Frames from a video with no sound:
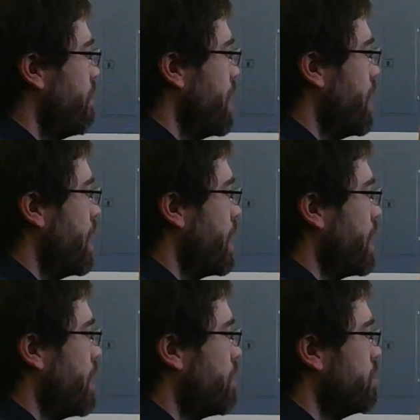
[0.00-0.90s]
I
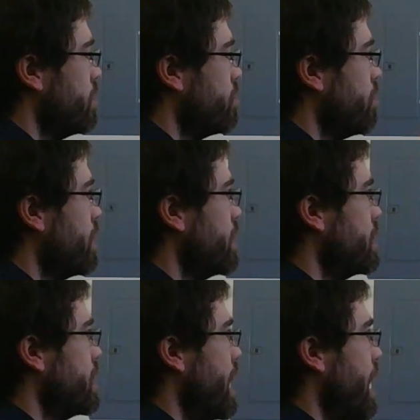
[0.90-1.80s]
equals 1
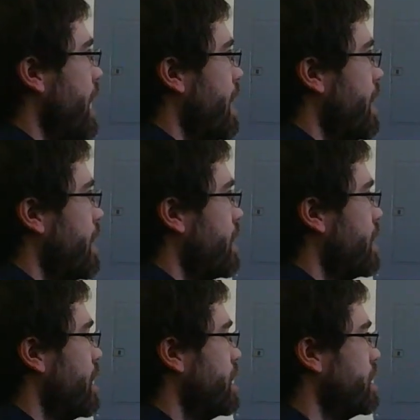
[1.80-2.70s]
to n,
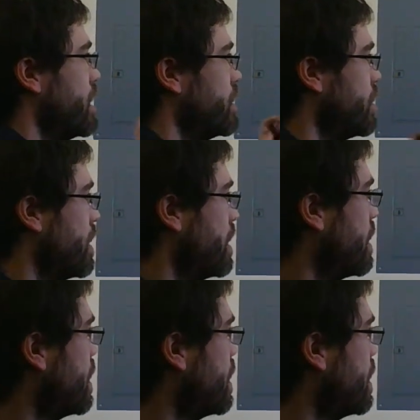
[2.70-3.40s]
essentially.